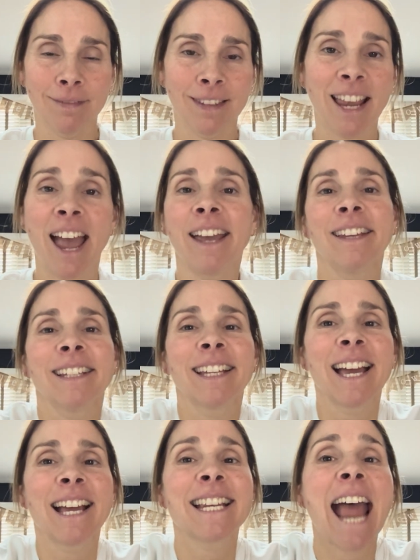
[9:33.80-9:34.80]
Okay,
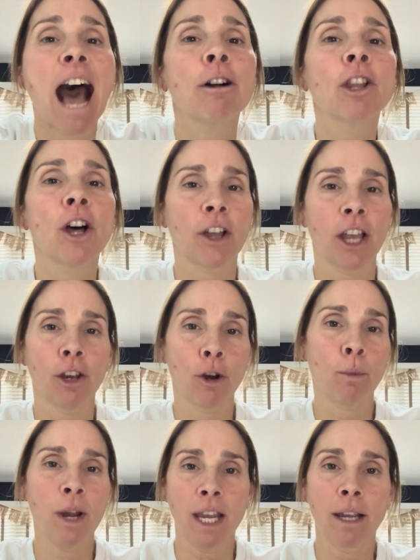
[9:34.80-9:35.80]
and now look at your
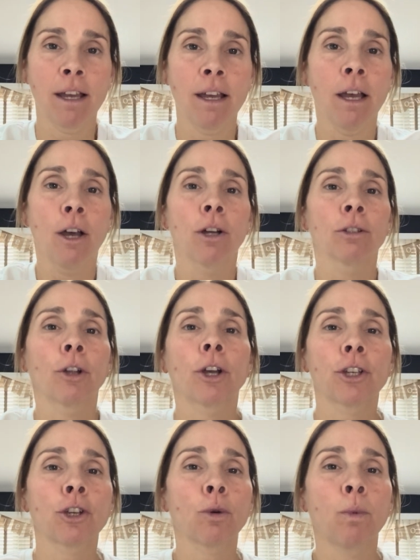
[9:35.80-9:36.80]
week. look
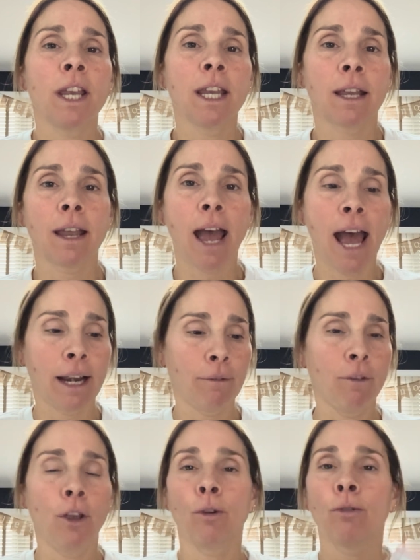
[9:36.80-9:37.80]
at your week out of
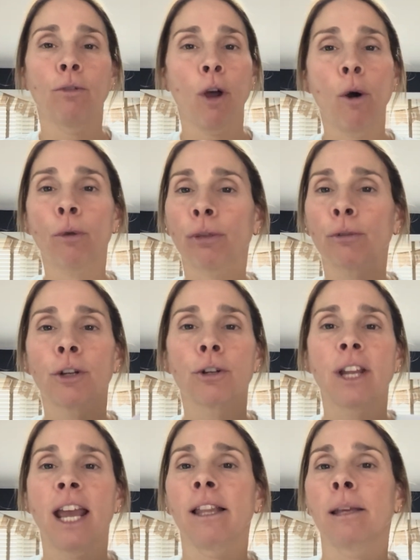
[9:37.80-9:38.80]
view, go through your
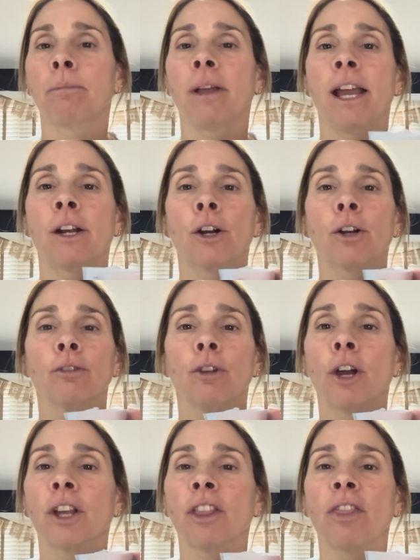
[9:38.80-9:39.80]
daily planner,
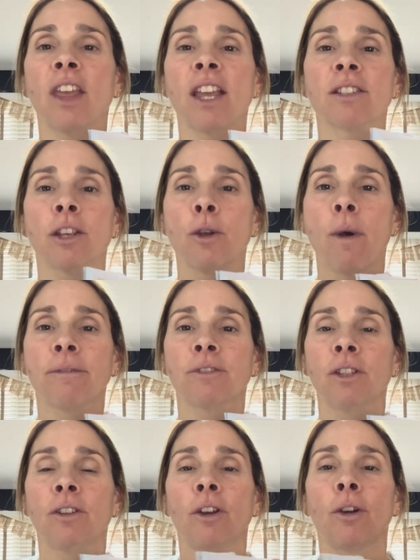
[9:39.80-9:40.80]
look at the things that you have
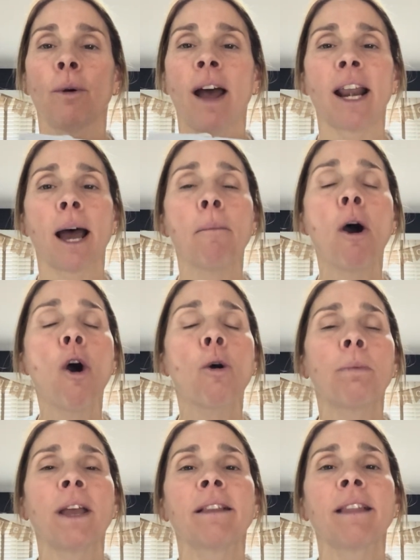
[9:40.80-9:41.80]
to do, and I'm
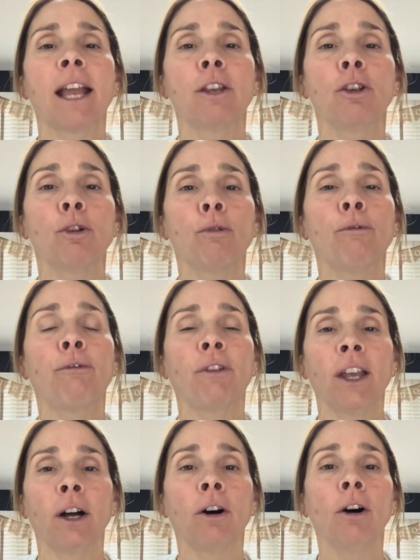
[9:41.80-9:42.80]
hoping that you
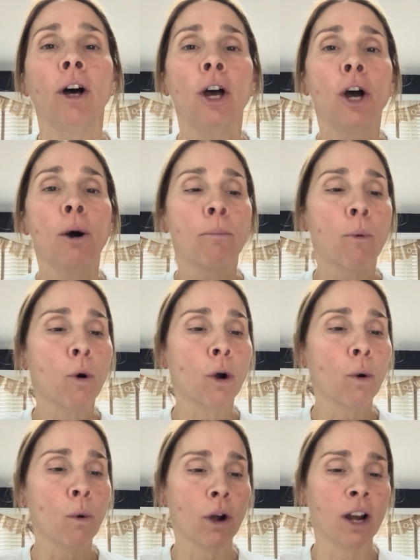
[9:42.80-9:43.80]
feel more
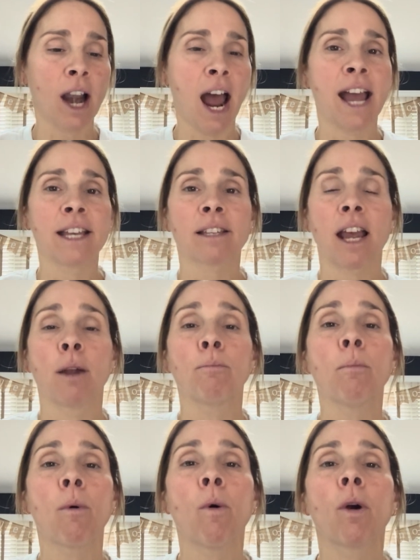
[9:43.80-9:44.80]
organized and
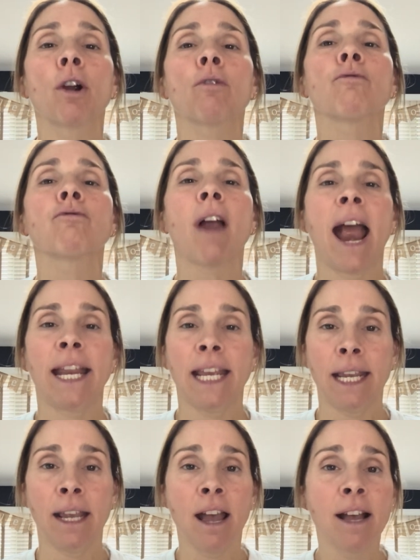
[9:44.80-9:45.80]
more
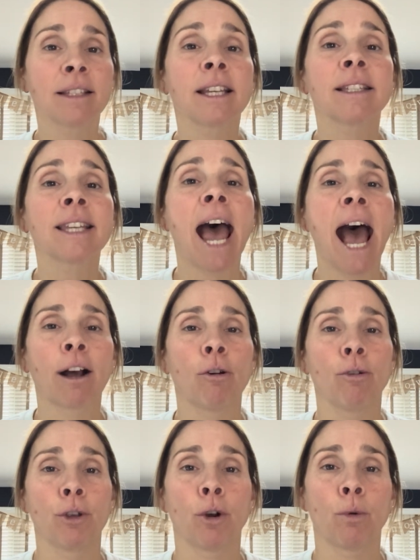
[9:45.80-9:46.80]
ready to
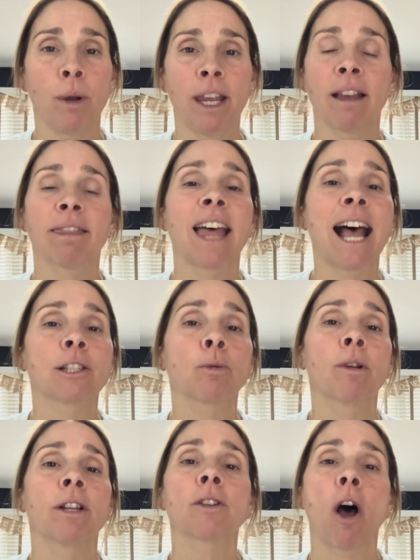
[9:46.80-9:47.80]
tackle your week. That's
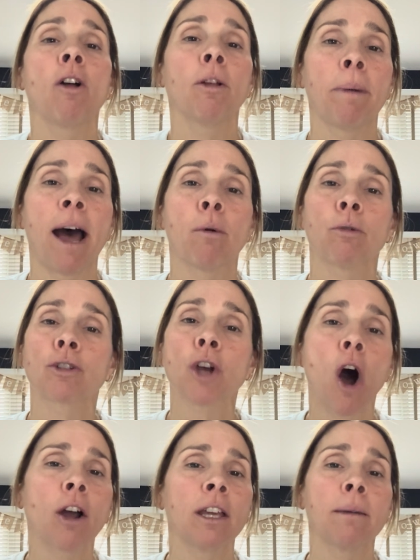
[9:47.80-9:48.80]
what it's all about. We're
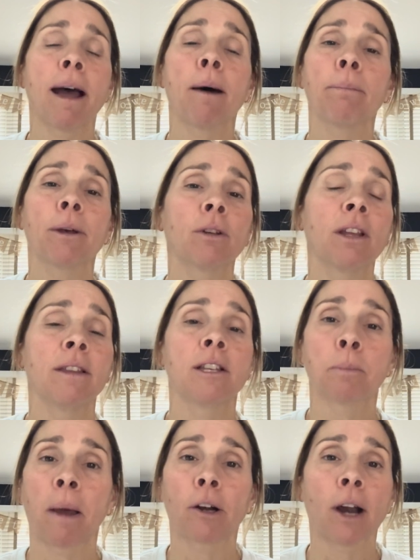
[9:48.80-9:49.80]
talking about building
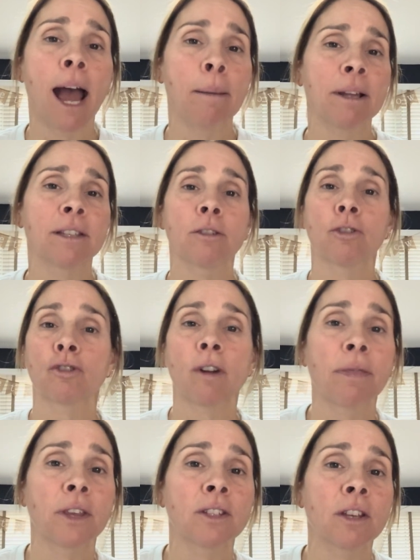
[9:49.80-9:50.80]
these better habits, and
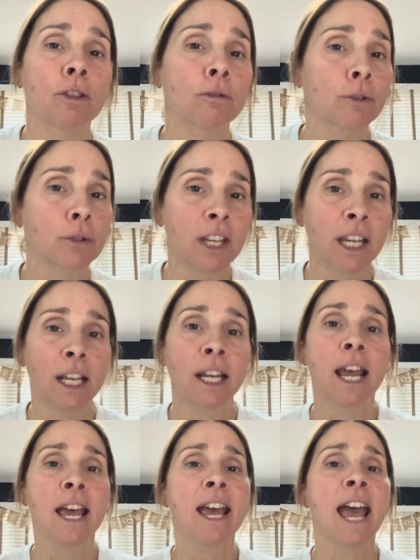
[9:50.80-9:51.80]
strength is in the routine.
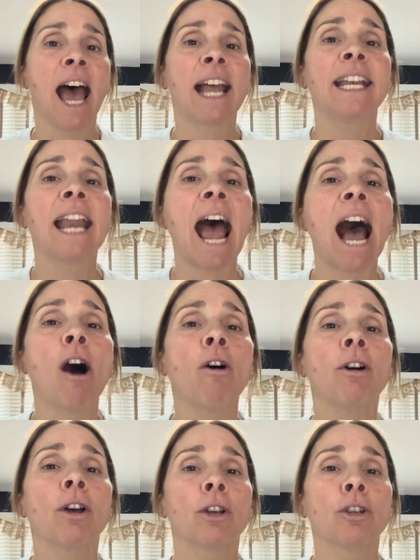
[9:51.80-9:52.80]
And
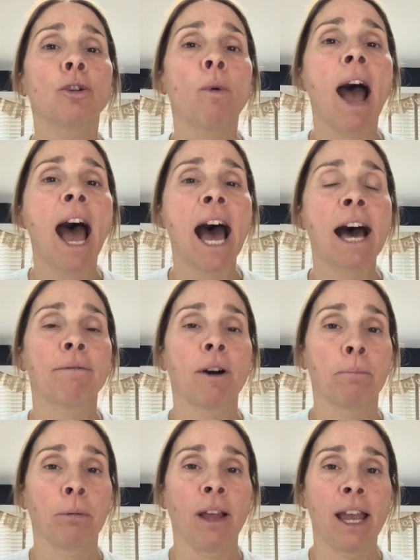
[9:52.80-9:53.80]
now you have
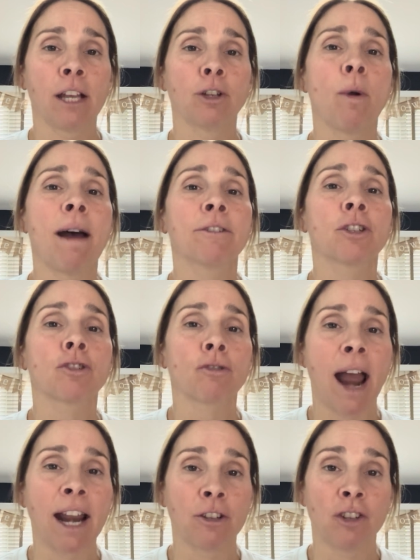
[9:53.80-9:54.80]
a plan, you have a
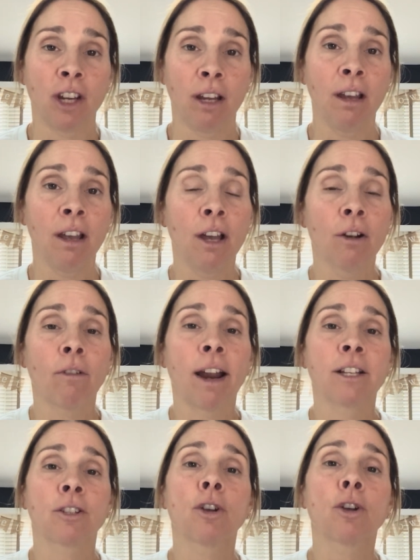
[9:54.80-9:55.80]
strategy,
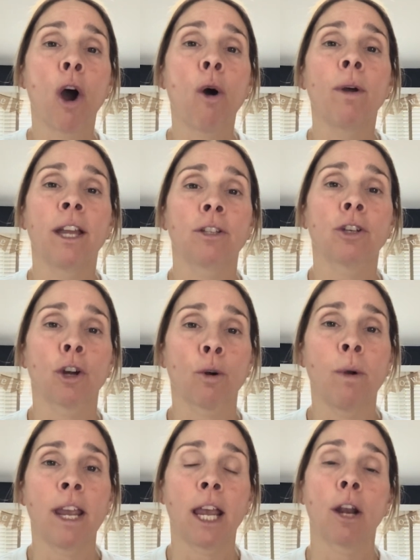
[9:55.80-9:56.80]
right, to go into your
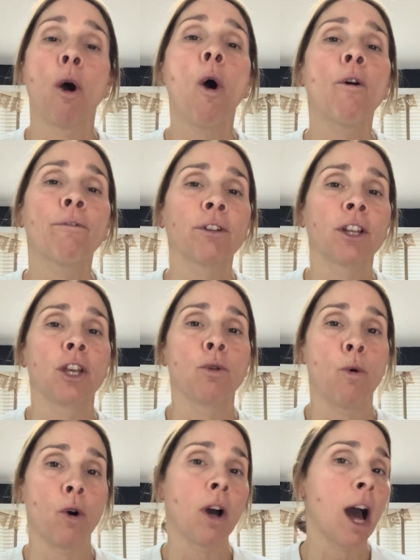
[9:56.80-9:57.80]
week, and hopefully you
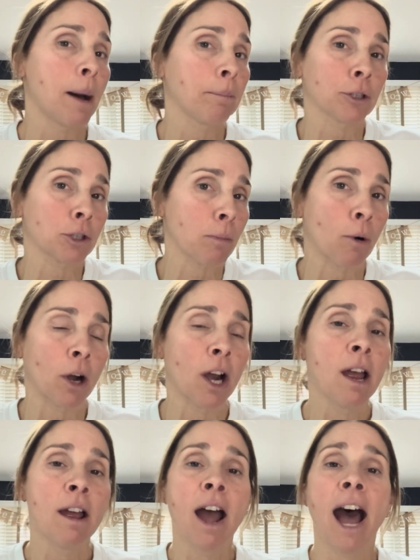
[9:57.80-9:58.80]
will accomplish more.
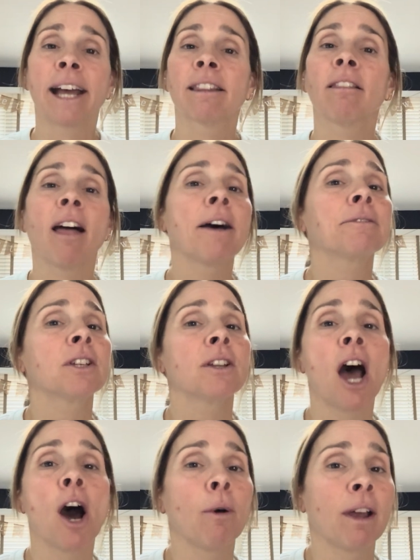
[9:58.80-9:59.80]
I'd love to
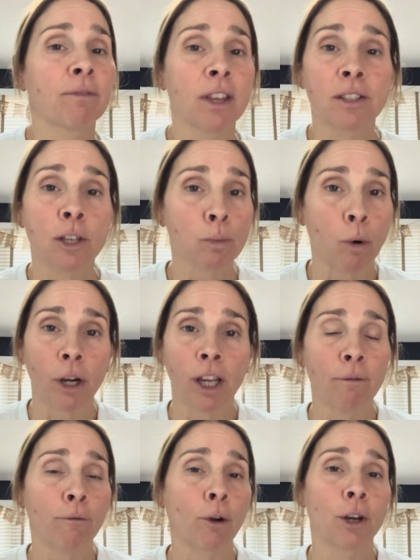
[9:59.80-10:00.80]
know if this is
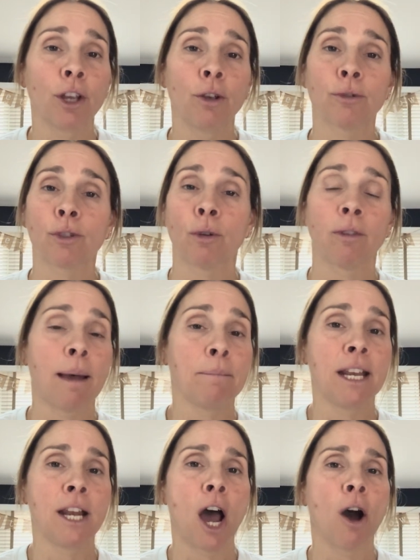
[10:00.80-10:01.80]
working for you, so let
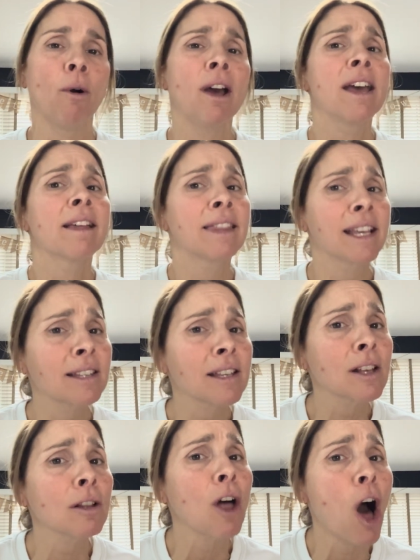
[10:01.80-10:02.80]
me know. This
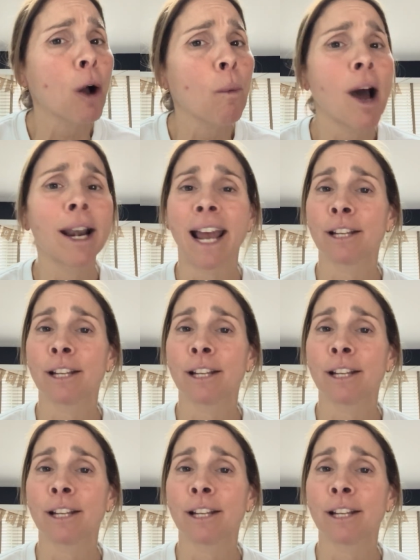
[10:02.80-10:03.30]
is a long one.